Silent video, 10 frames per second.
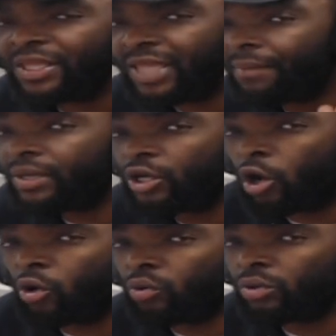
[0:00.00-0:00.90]
let me
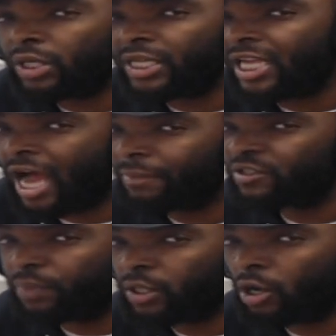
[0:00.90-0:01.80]
know in the
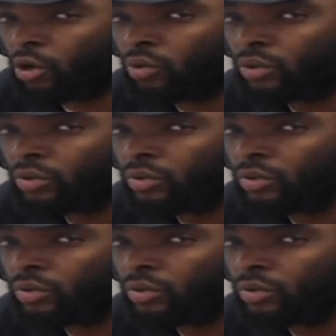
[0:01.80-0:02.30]
comments below